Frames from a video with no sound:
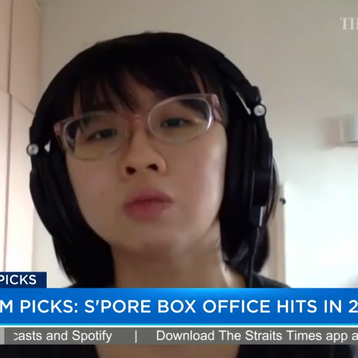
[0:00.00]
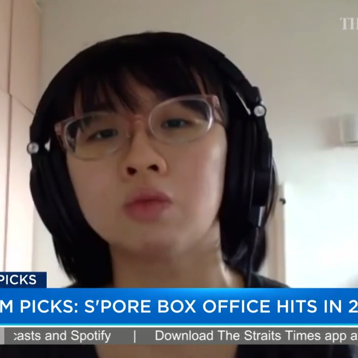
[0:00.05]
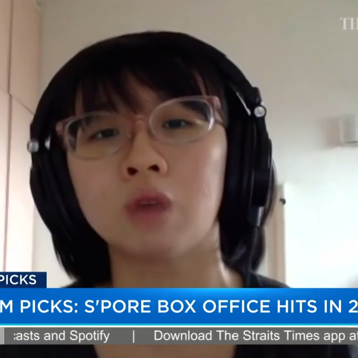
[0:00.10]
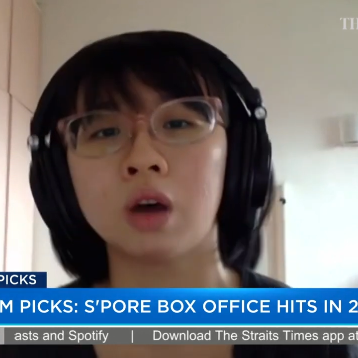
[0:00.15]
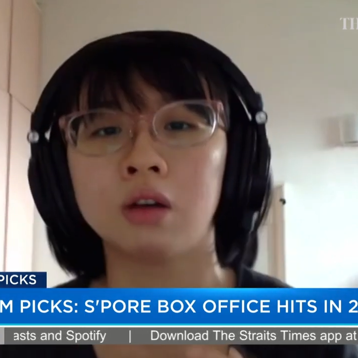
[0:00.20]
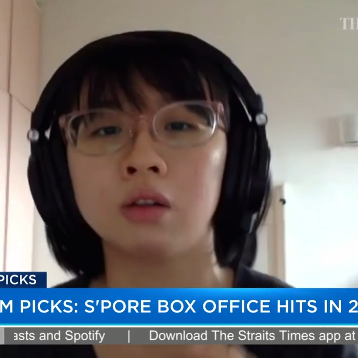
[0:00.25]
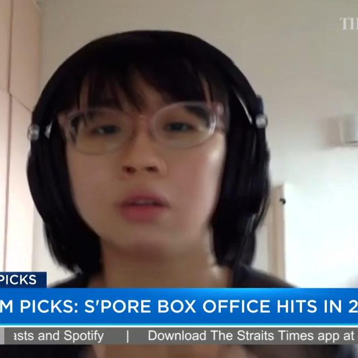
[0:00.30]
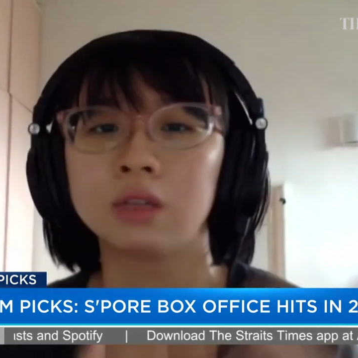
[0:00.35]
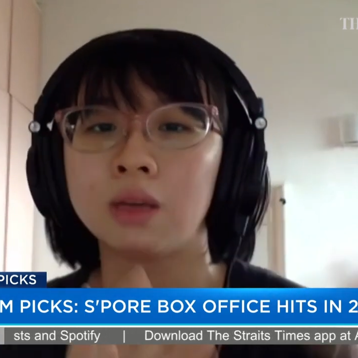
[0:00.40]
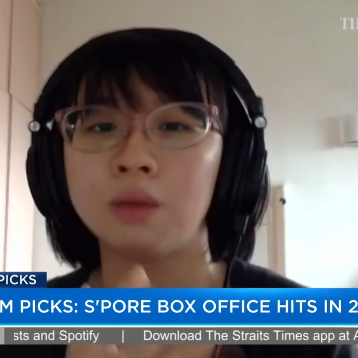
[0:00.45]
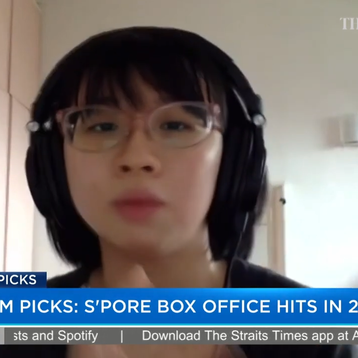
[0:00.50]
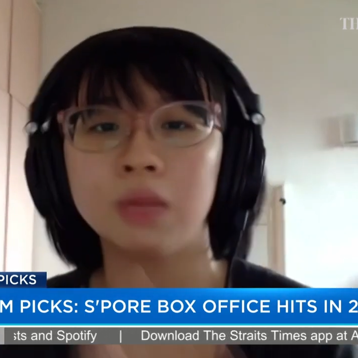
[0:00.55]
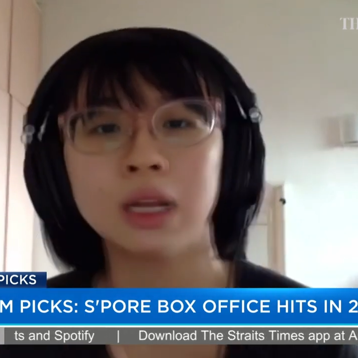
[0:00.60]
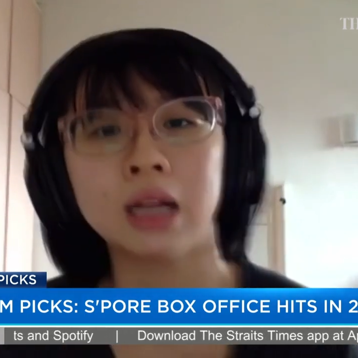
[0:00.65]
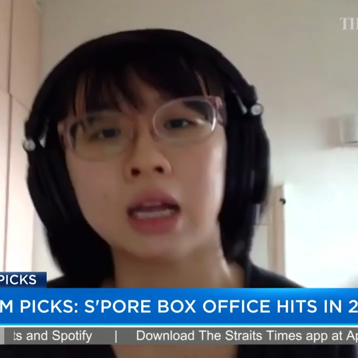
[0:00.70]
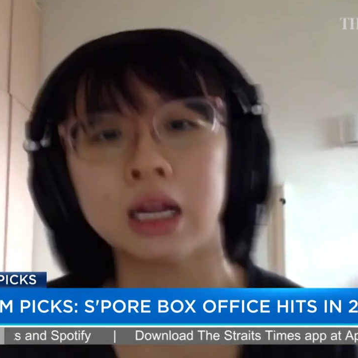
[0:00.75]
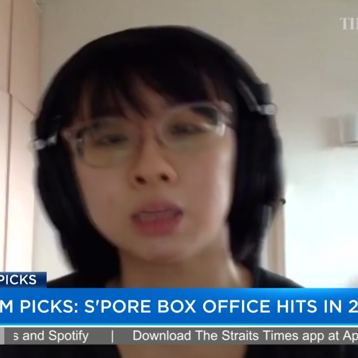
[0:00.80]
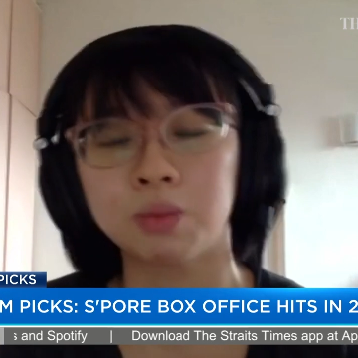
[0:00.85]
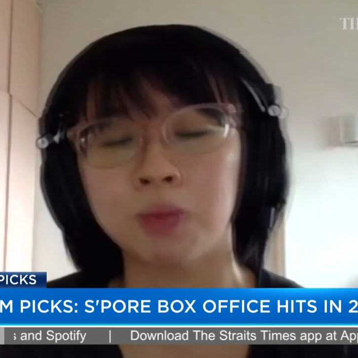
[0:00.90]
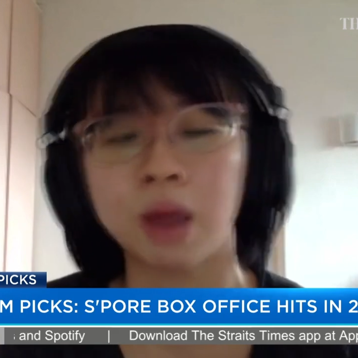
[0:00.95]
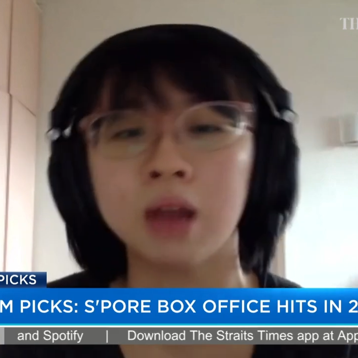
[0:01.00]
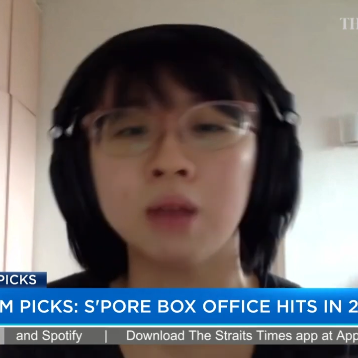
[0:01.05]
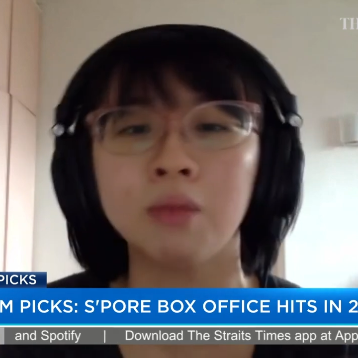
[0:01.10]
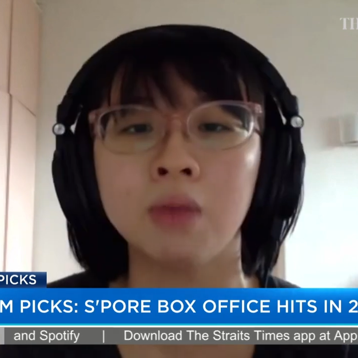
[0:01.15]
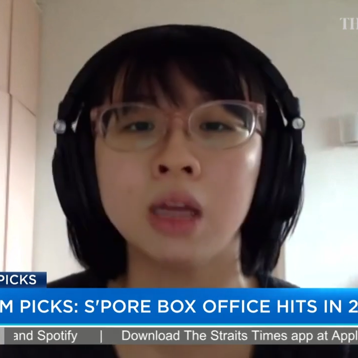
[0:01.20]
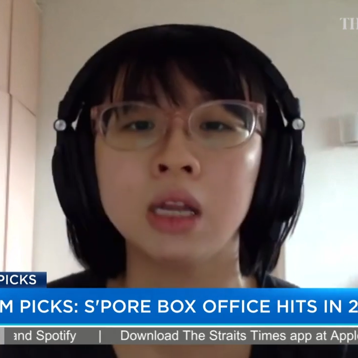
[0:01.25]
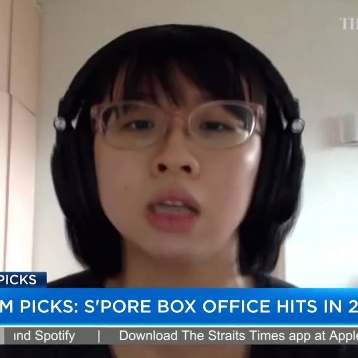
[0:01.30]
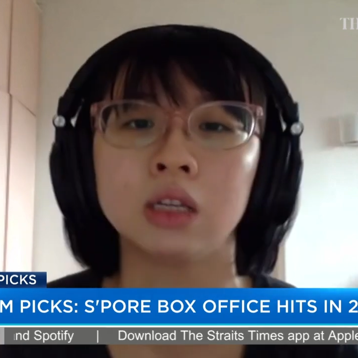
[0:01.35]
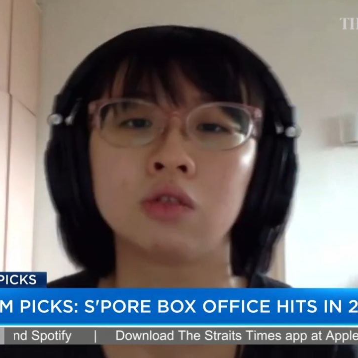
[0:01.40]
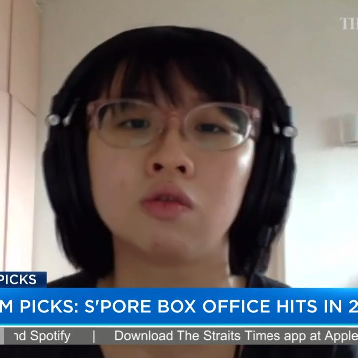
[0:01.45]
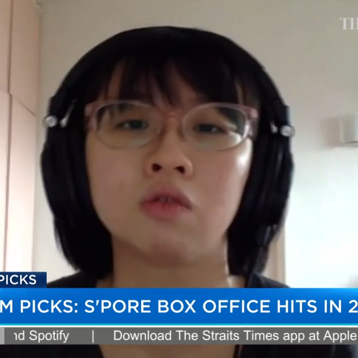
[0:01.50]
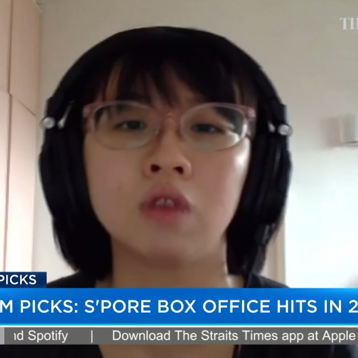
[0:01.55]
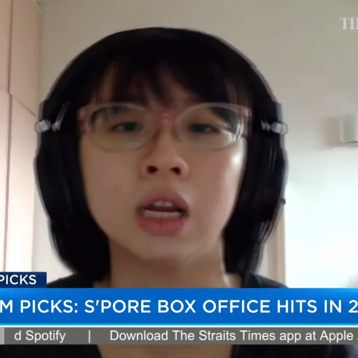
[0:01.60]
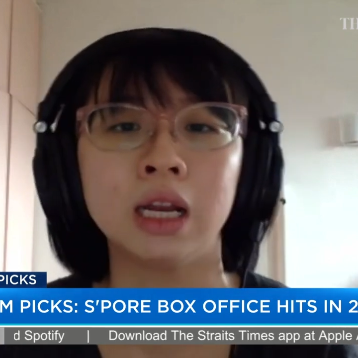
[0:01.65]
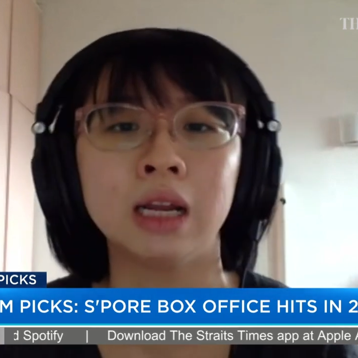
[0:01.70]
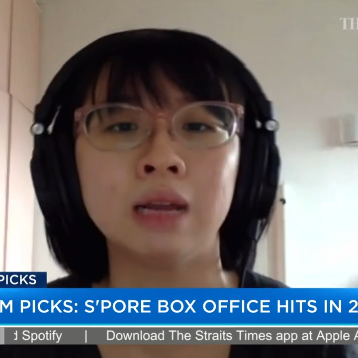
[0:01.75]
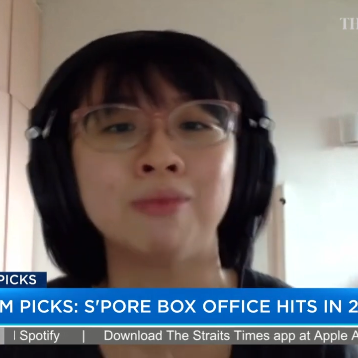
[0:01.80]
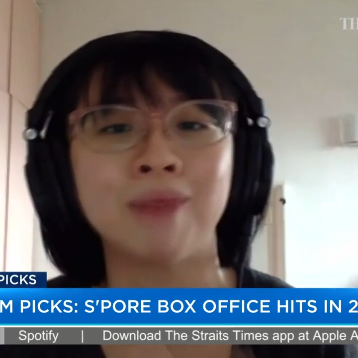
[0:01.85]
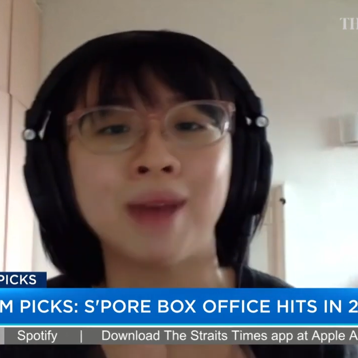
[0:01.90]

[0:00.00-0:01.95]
while something like Spider-Man is screening,